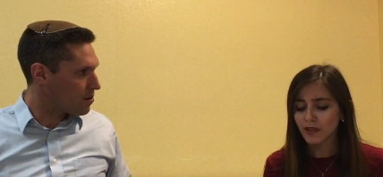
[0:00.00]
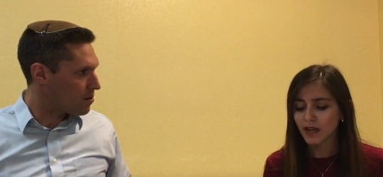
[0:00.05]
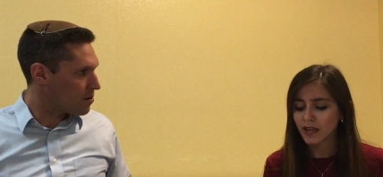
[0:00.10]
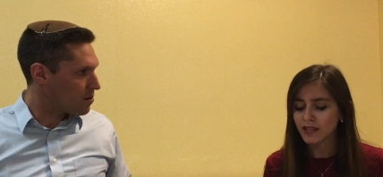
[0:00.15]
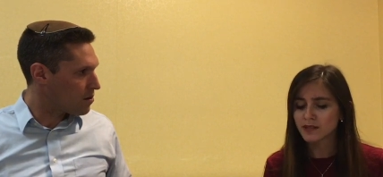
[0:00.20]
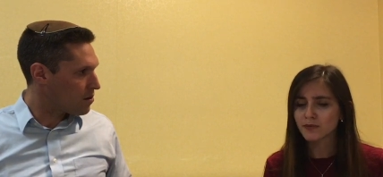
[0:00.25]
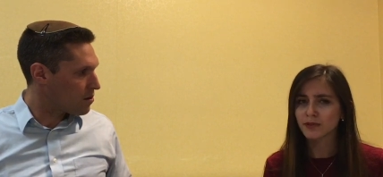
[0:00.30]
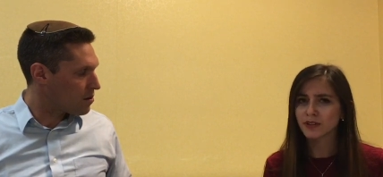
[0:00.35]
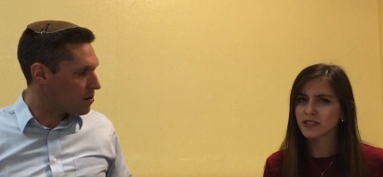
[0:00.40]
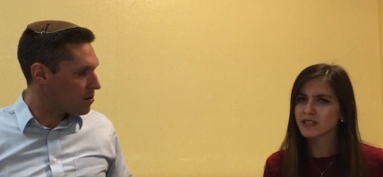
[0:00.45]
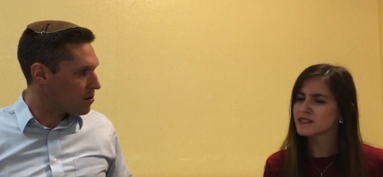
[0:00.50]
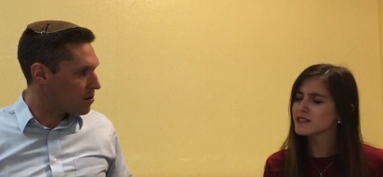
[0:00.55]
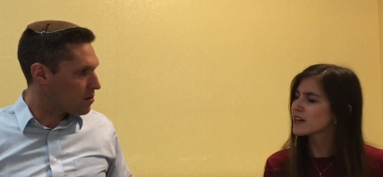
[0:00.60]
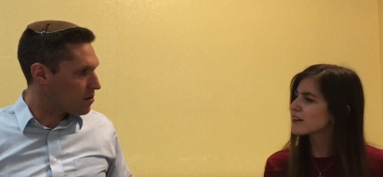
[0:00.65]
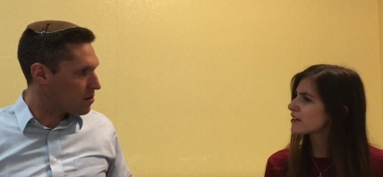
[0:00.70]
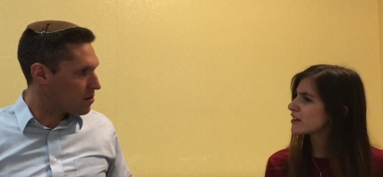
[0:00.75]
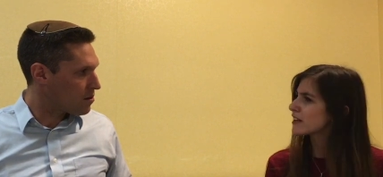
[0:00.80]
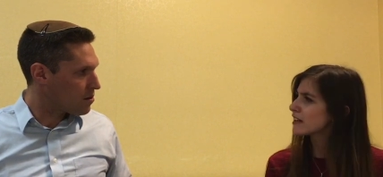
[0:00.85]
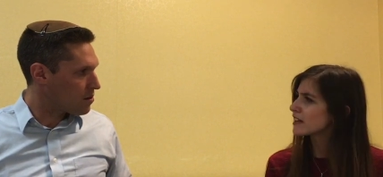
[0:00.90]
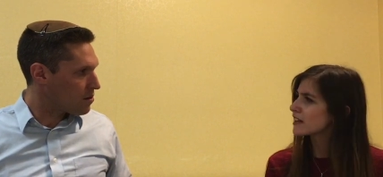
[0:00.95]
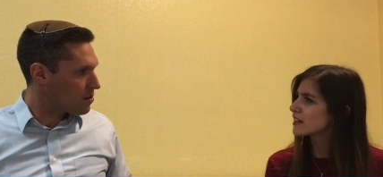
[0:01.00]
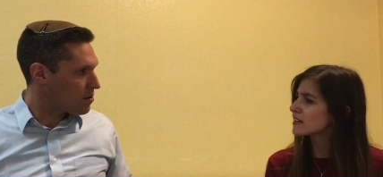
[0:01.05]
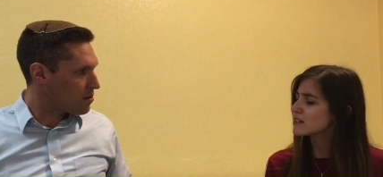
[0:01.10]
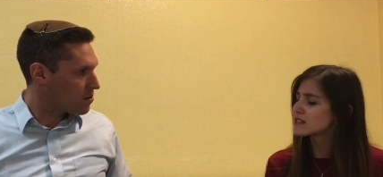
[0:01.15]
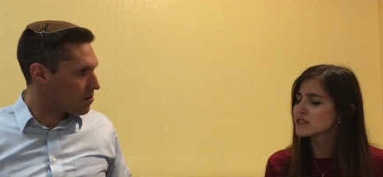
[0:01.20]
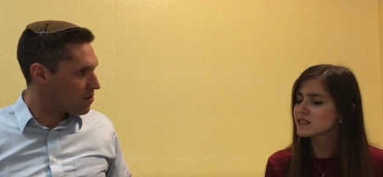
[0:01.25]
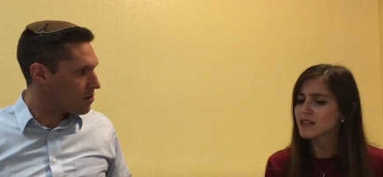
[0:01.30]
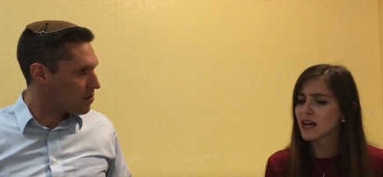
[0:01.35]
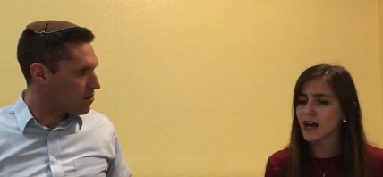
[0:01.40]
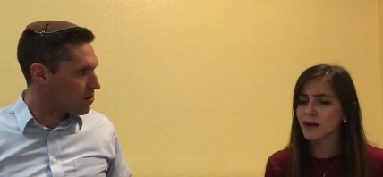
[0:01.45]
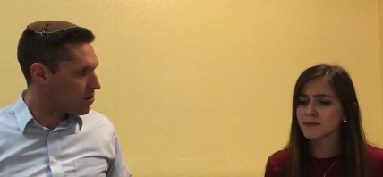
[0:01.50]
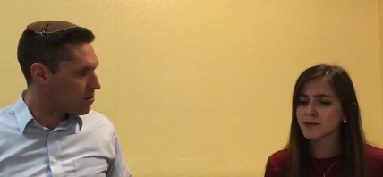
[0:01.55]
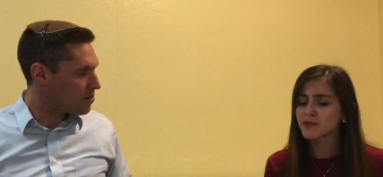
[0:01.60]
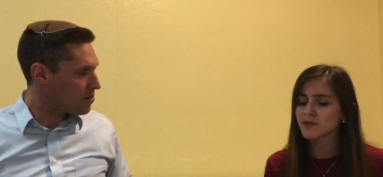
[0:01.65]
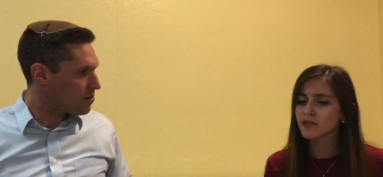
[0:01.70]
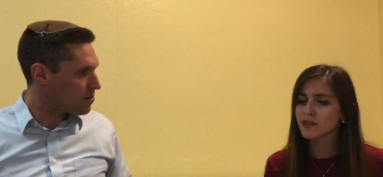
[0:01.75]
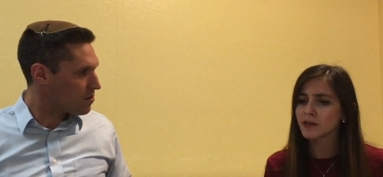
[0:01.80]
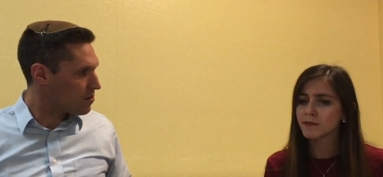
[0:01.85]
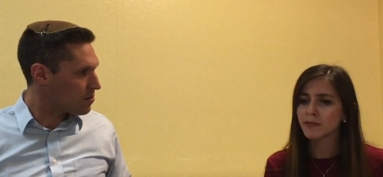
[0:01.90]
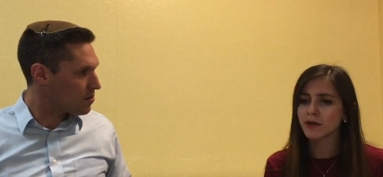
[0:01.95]
Speaker 1: it's really scary and it's
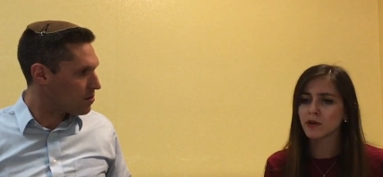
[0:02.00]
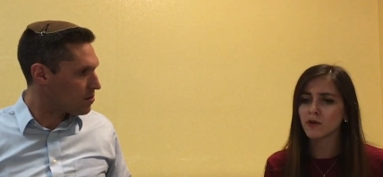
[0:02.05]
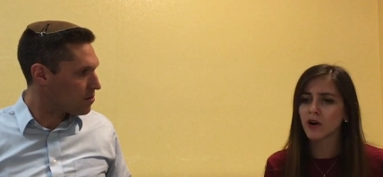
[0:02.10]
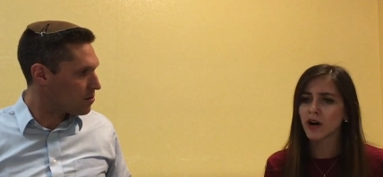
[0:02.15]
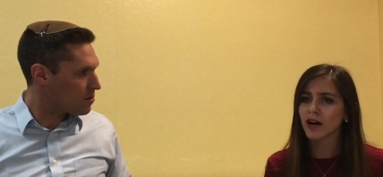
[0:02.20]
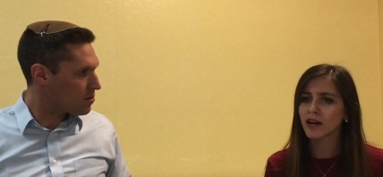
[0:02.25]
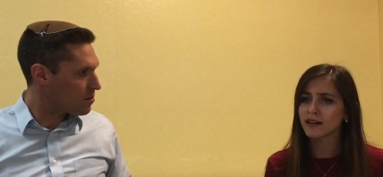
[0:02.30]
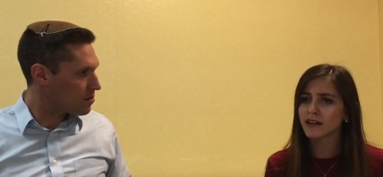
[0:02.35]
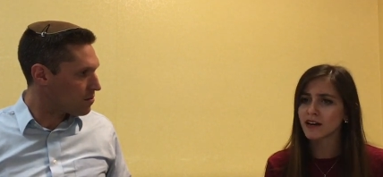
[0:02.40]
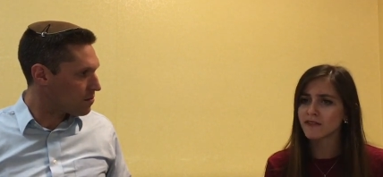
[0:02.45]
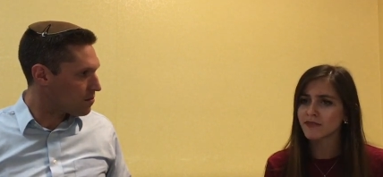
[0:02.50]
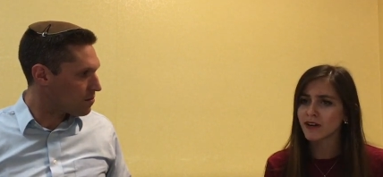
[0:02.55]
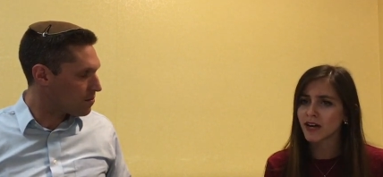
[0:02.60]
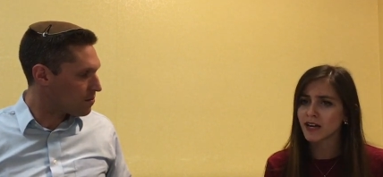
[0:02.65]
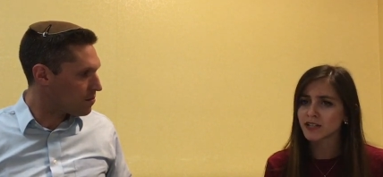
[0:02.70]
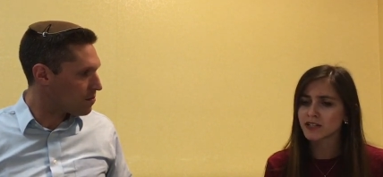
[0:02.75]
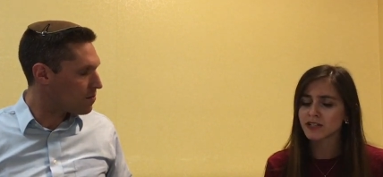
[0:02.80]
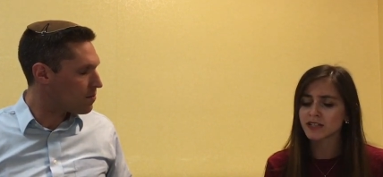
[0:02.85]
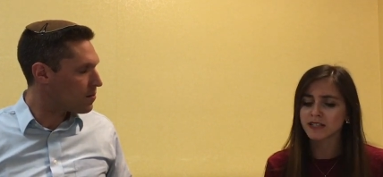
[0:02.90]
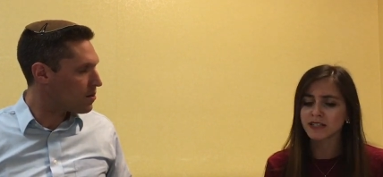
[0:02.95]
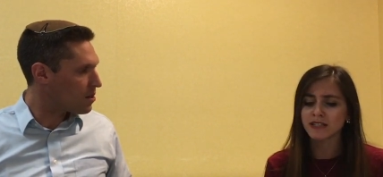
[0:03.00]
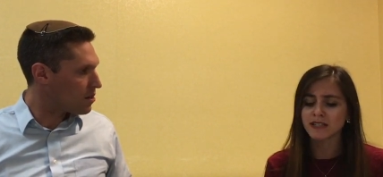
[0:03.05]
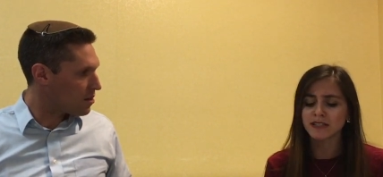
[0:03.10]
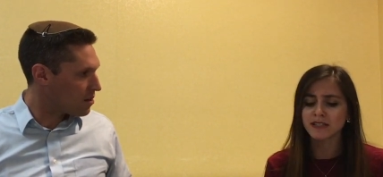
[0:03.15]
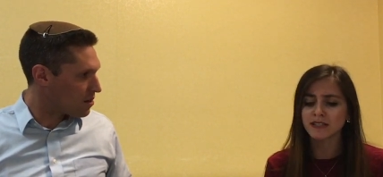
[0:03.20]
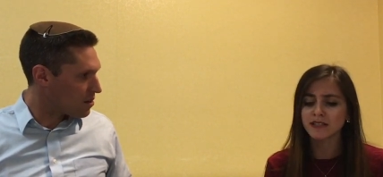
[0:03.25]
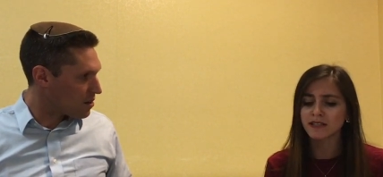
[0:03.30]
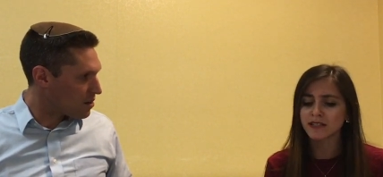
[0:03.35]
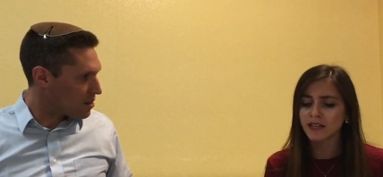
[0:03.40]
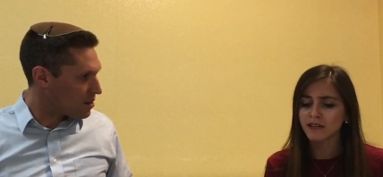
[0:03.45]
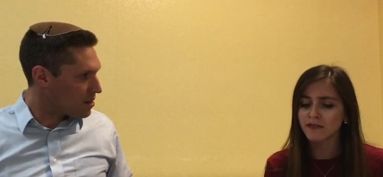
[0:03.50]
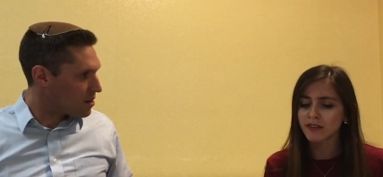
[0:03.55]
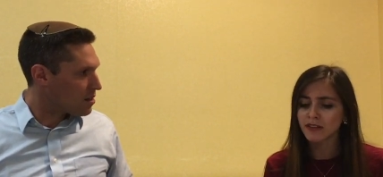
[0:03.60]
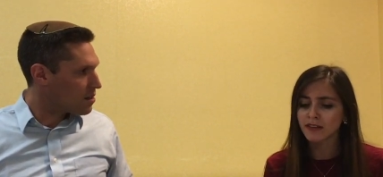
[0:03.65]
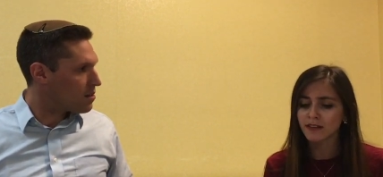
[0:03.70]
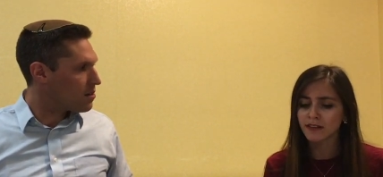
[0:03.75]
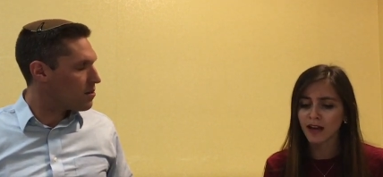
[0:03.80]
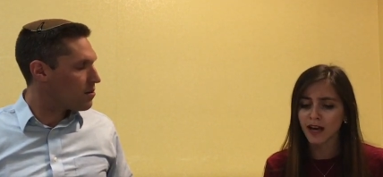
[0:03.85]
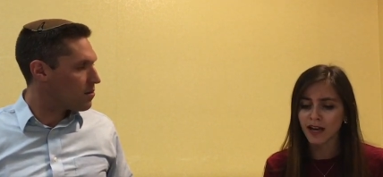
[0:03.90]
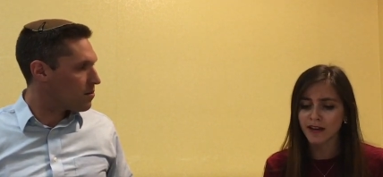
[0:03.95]
absolutely pikuach nefesh. This is saving the
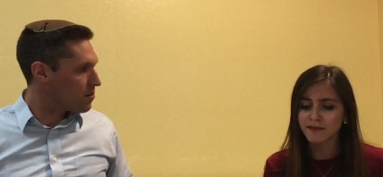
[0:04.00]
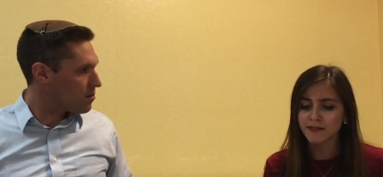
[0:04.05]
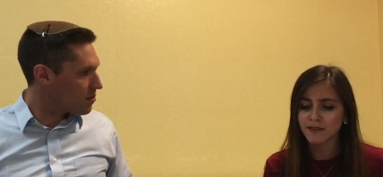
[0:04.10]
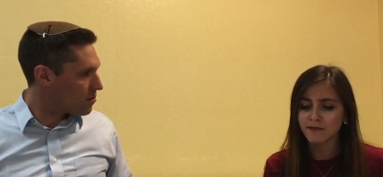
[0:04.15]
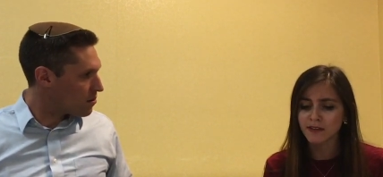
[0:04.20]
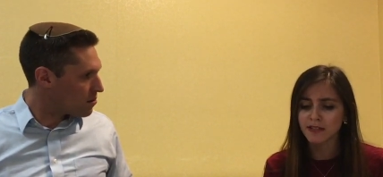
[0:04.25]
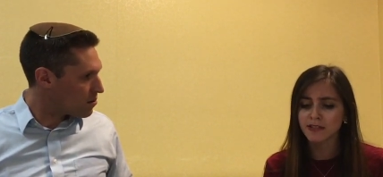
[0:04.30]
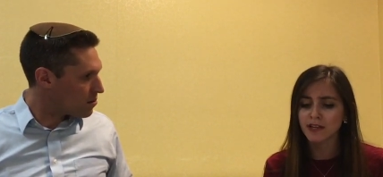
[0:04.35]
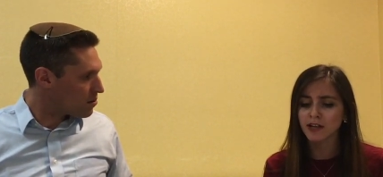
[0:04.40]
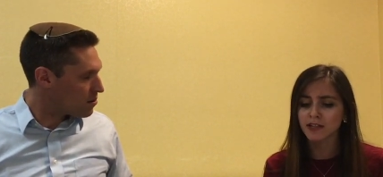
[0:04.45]
lives of these